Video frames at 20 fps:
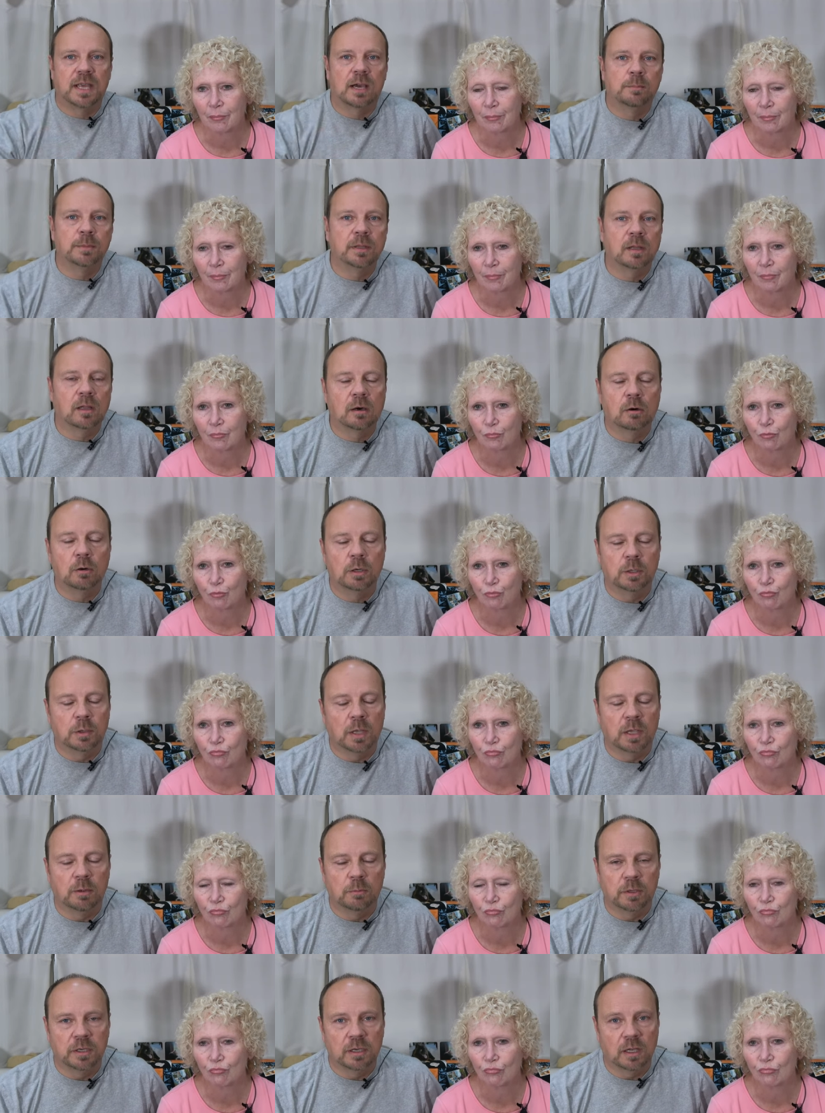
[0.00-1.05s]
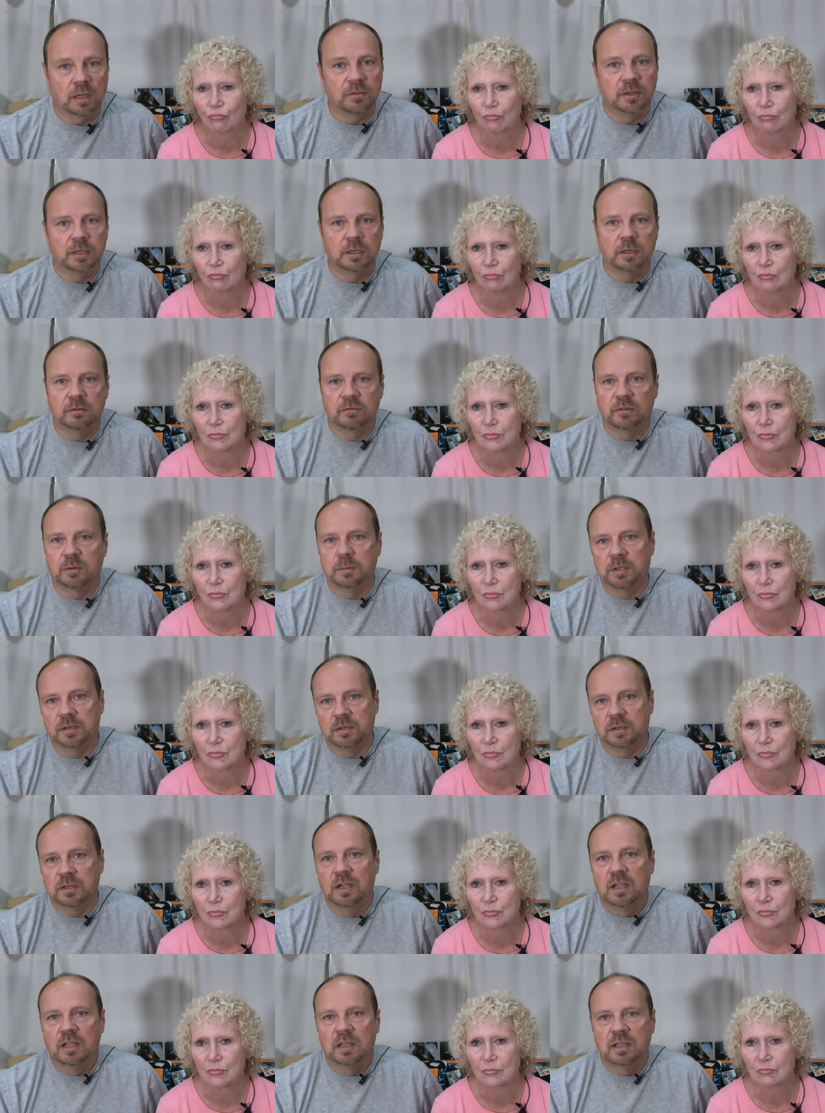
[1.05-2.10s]
Speaker 1: down below, and, and we'd love to hear from you,
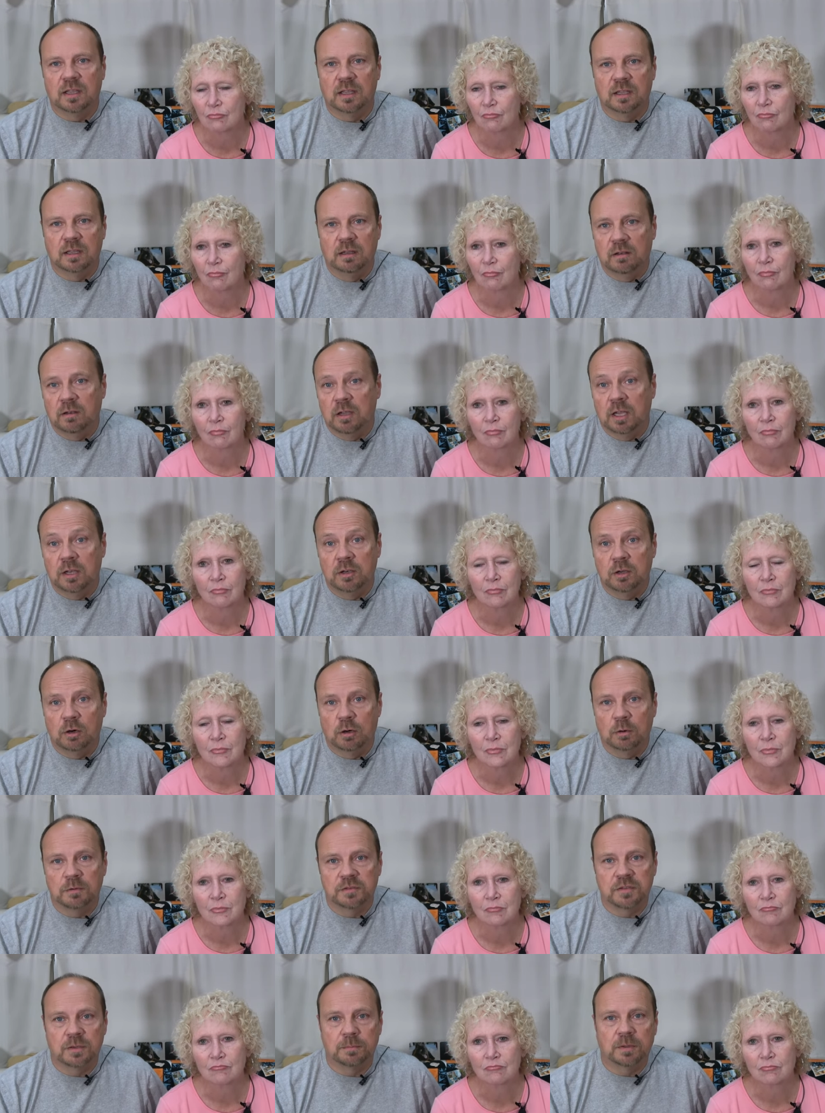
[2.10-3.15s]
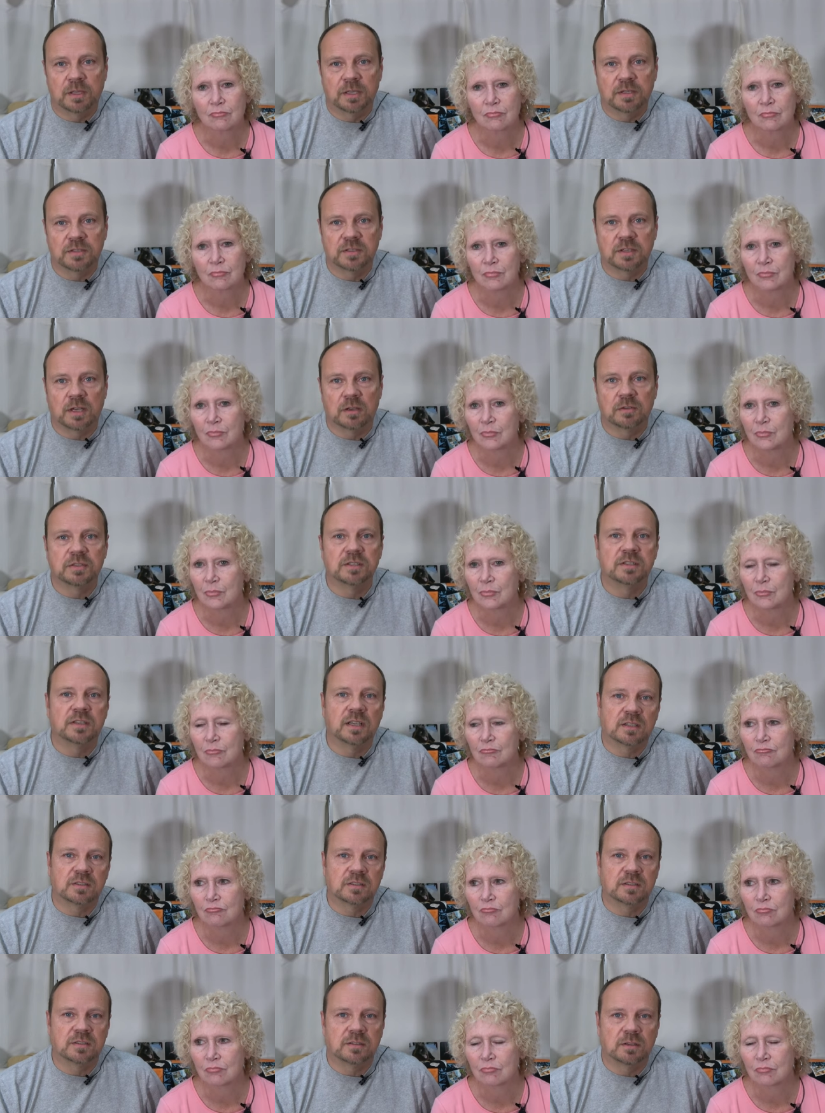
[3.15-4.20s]
and, and, and know someplace else in
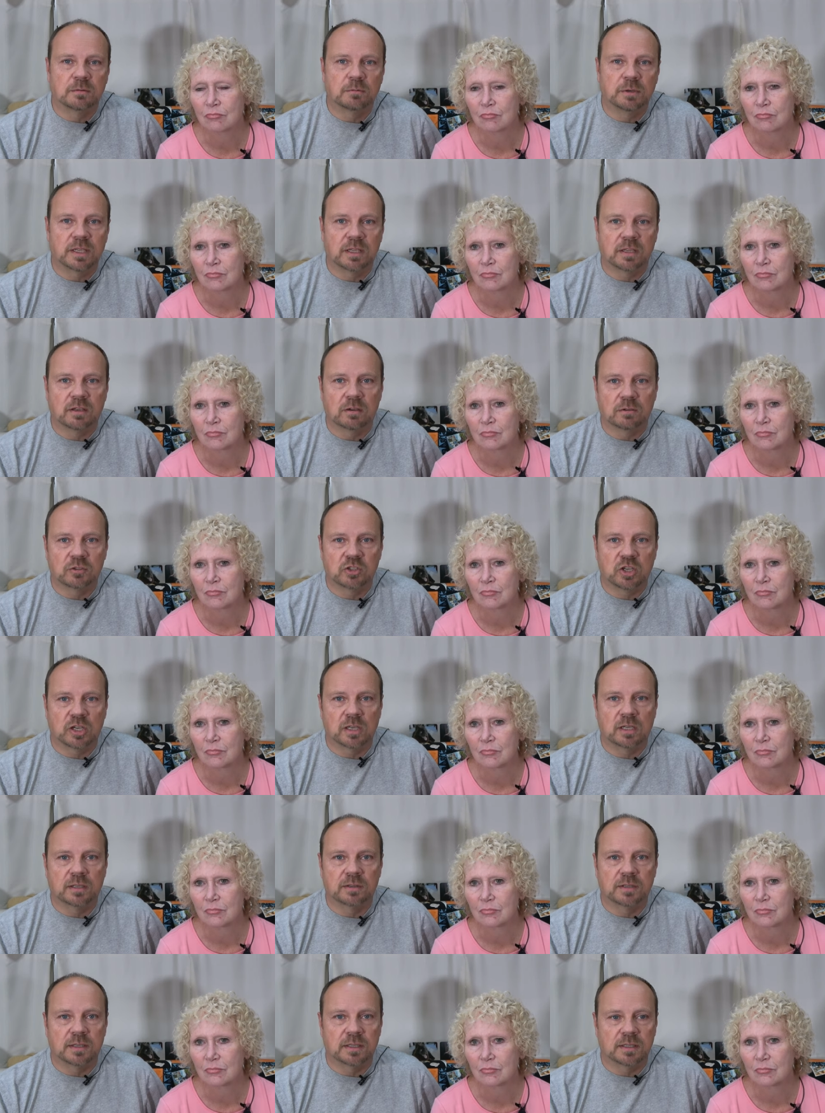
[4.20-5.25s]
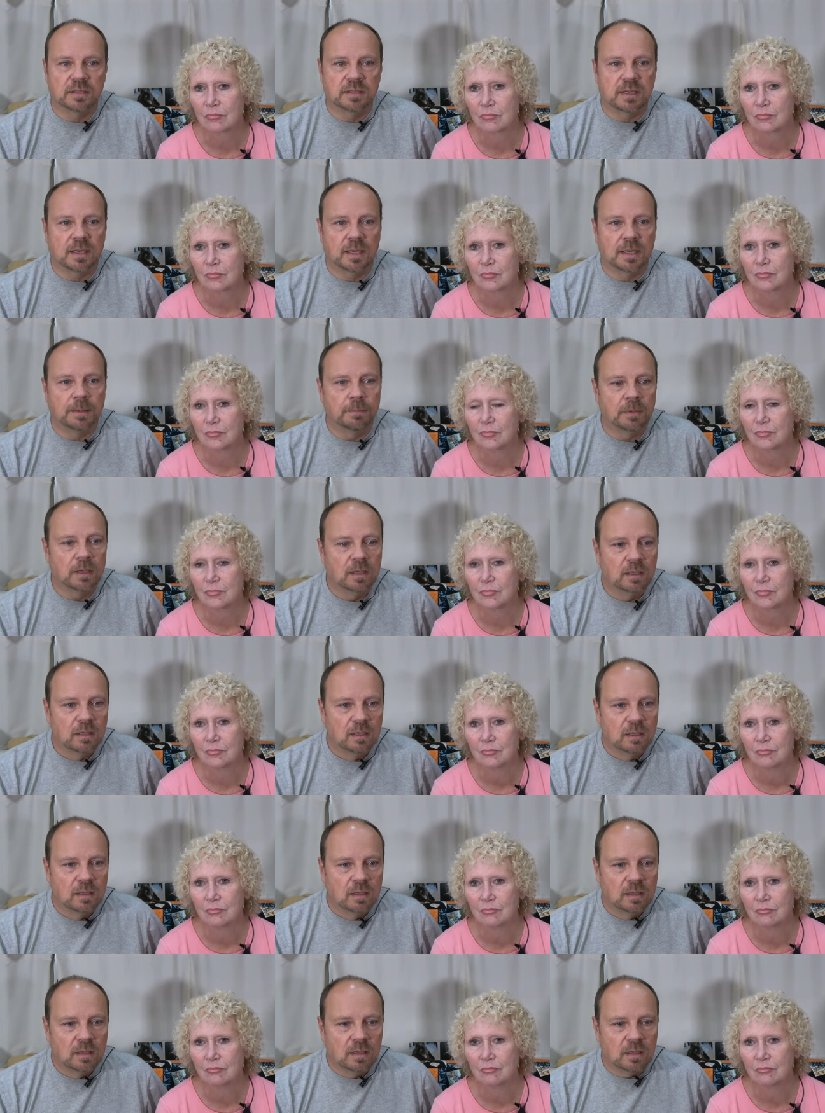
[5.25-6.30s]
Texas that we can go check out the next time.
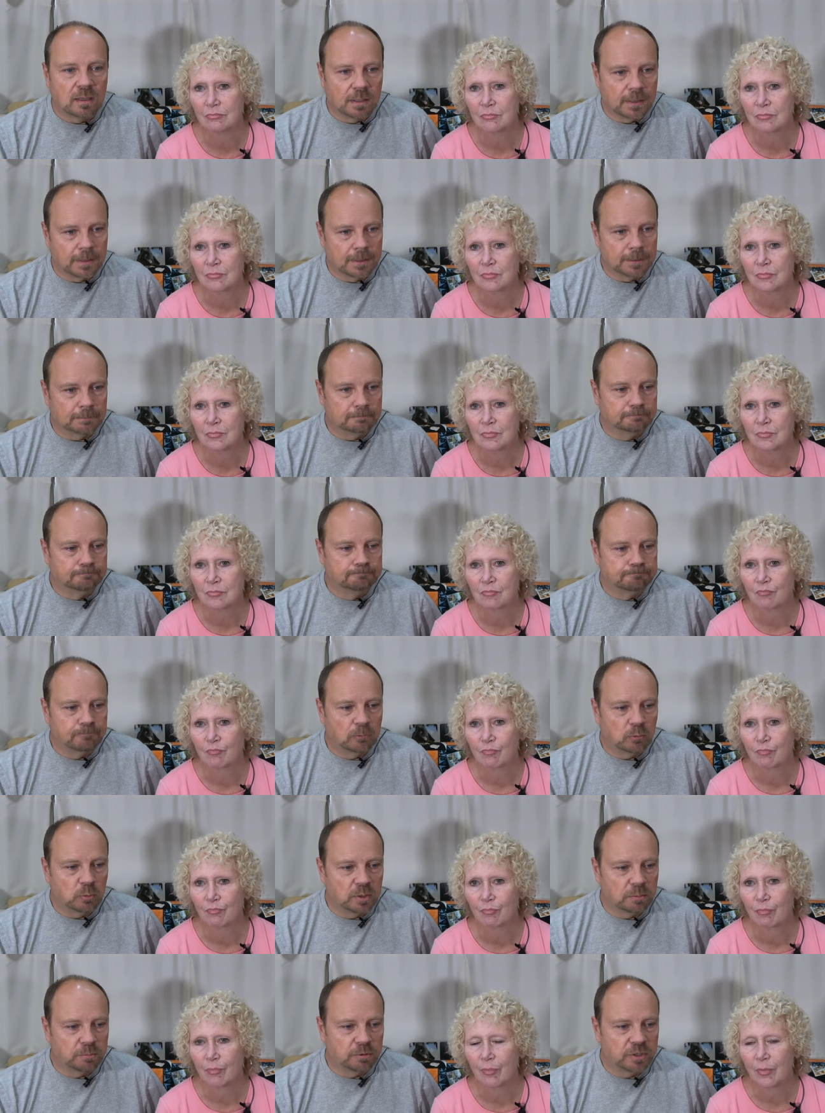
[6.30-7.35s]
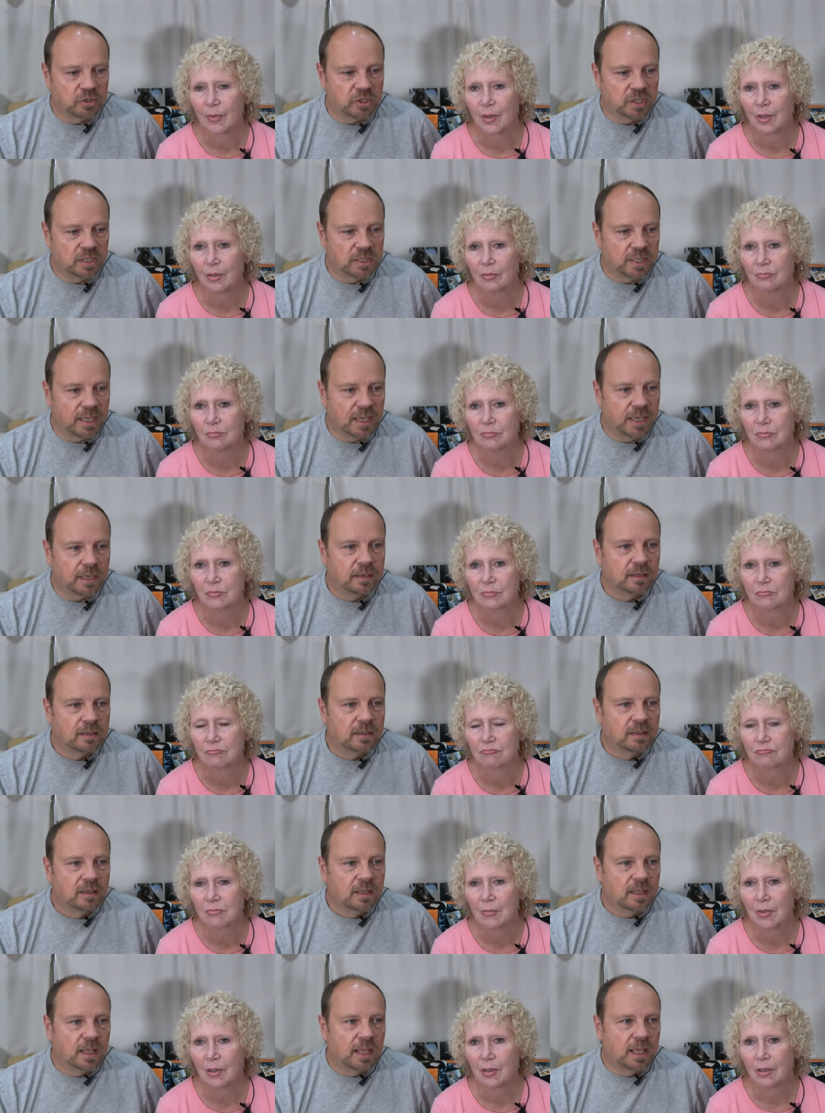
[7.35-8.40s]
Mm-hmm. um, we'd appreciate that.
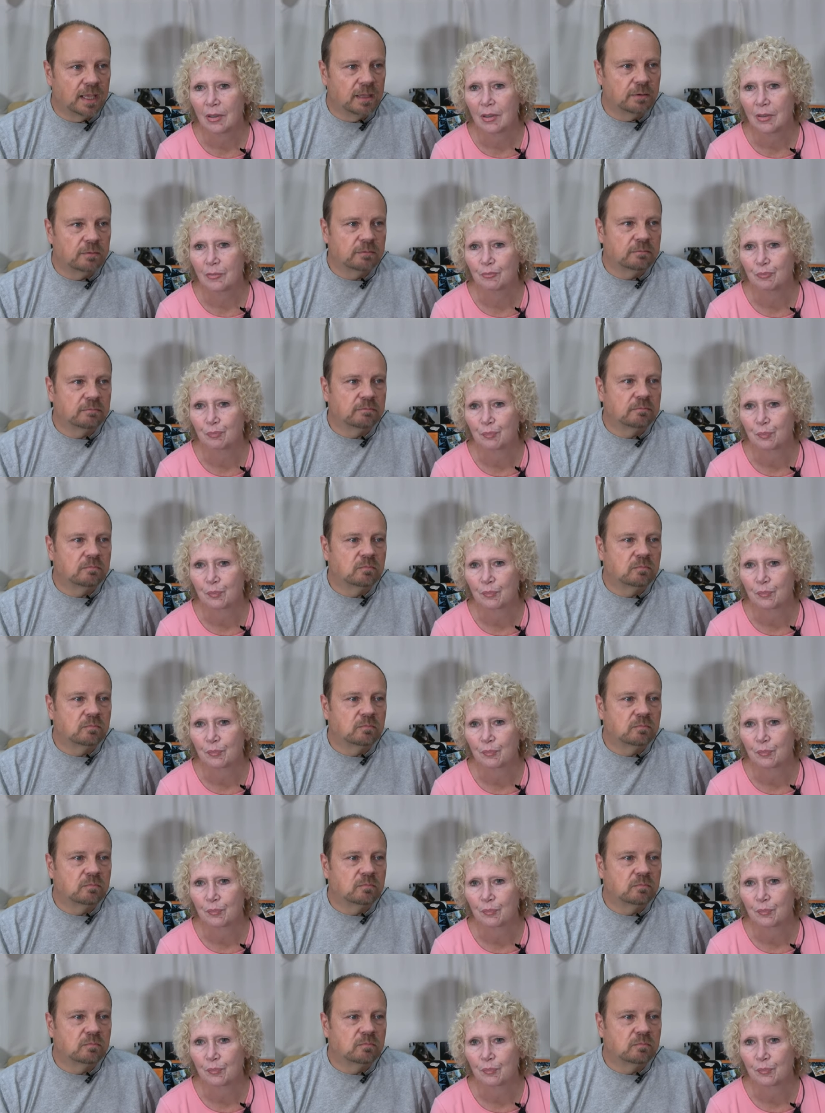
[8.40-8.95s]
And,